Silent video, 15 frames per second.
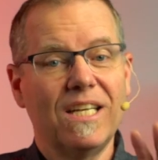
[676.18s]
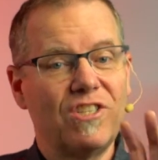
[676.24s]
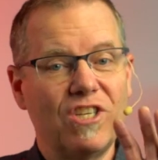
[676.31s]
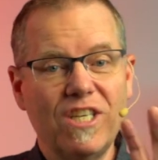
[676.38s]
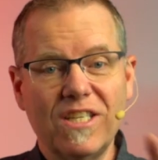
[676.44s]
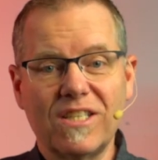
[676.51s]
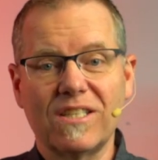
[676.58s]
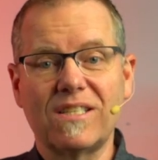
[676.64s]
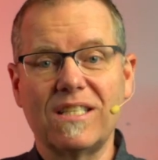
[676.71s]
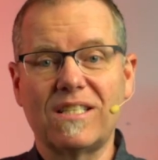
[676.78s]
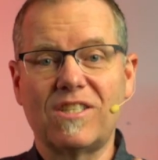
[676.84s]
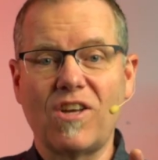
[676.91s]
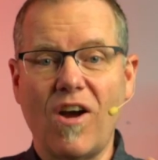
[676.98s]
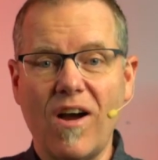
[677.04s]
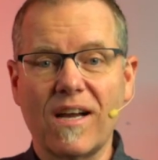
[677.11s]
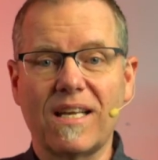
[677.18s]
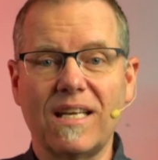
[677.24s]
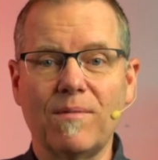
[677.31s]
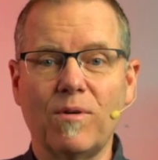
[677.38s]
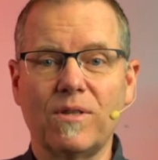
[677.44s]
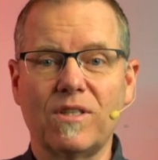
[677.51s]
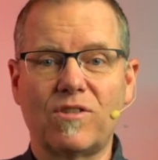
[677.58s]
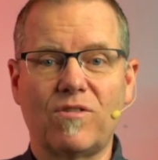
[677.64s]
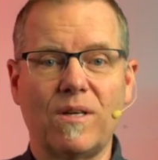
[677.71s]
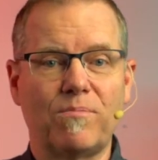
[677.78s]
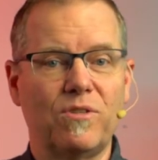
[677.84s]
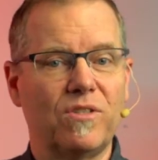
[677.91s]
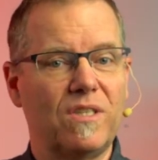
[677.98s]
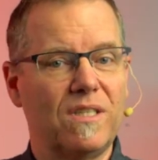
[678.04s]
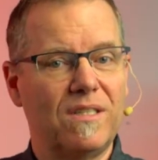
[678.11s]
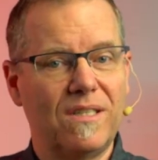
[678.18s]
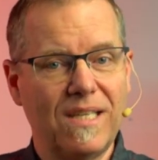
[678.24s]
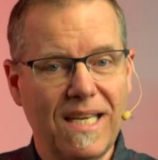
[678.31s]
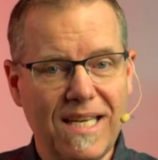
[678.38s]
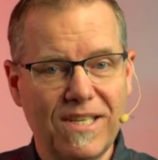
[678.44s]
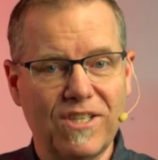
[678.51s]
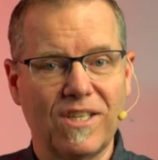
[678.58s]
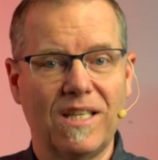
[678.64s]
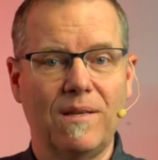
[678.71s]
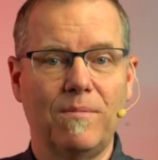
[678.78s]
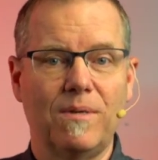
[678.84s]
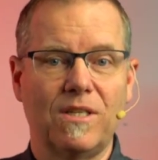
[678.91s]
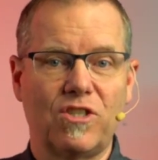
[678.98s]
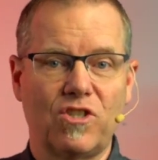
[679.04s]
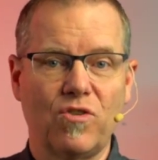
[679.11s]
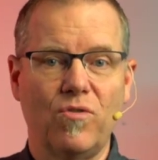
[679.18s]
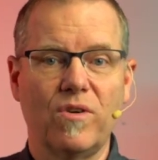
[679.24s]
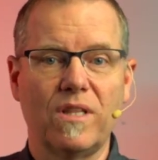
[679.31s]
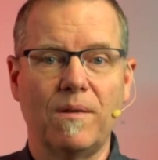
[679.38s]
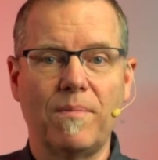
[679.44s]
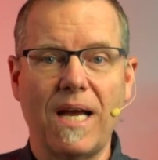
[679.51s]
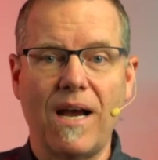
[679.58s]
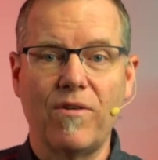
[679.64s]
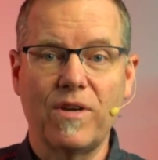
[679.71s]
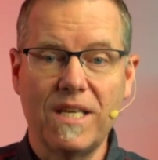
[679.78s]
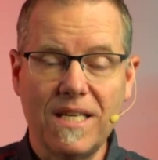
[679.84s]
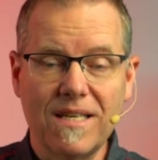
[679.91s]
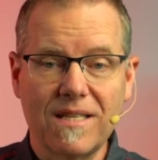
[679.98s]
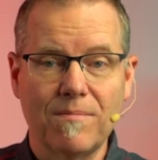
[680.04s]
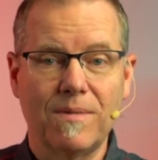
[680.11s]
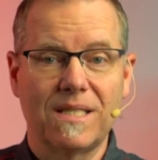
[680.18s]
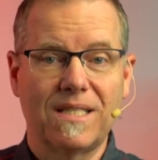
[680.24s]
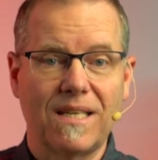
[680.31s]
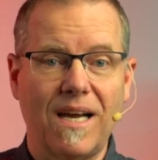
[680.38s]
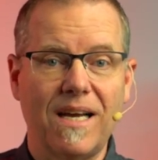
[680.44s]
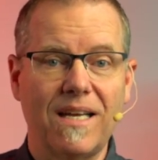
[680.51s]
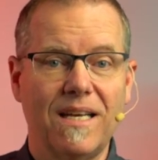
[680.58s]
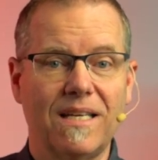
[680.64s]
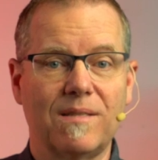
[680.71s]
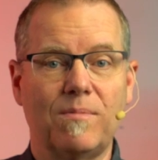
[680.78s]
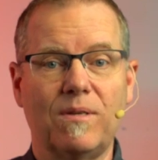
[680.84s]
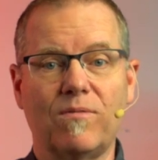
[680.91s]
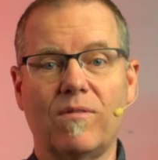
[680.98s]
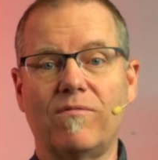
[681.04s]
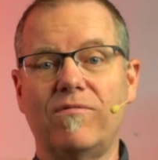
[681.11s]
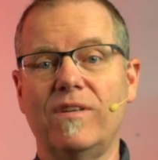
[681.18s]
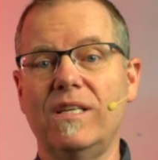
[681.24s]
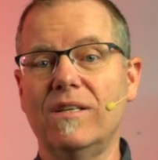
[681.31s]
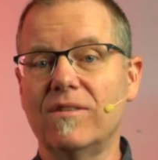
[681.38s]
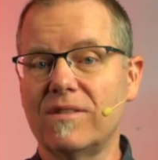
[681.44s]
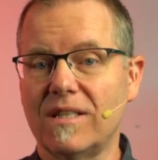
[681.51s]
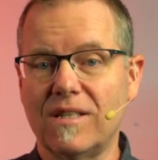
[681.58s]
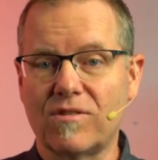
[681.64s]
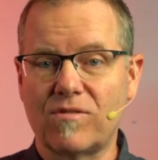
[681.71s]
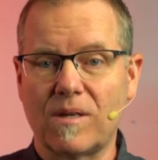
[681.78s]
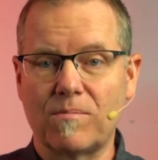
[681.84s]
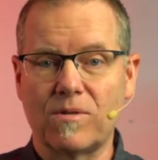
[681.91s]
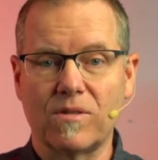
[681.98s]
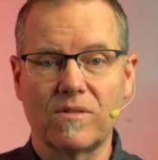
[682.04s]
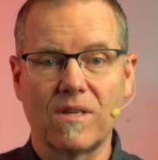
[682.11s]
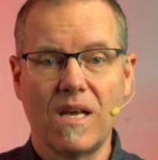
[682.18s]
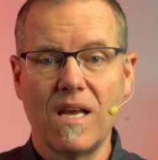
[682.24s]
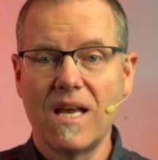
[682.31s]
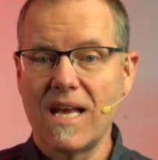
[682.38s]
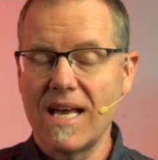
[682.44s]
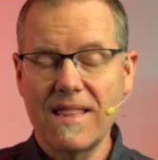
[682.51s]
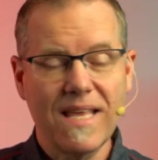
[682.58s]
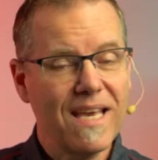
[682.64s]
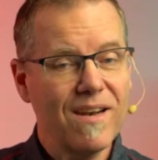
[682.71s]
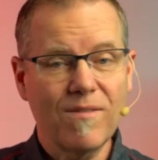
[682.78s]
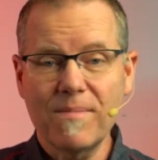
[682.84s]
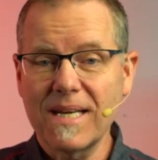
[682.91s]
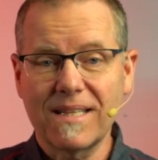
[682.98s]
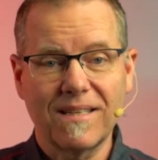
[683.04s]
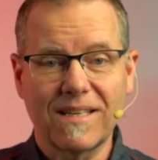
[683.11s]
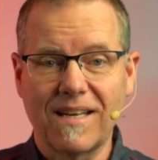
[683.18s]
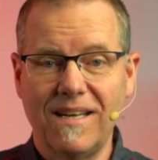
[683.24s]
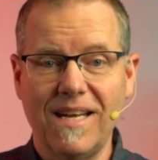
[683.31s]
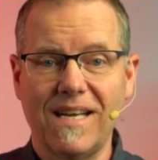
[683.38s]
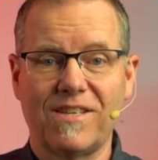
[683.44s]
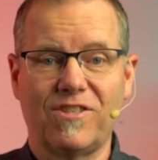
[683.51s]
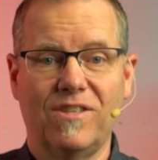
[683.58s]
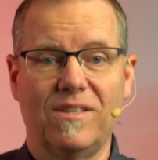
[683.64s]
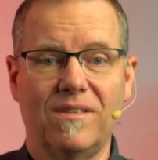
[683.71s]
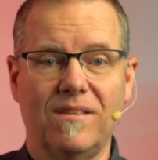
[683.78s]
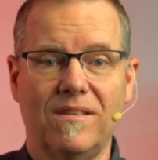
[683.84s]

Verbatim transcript: Jesus is talking about the scriptures. He's teaching them and showing them how he, the Messiah, has been revealed in the scriptures, and they don't make the connection.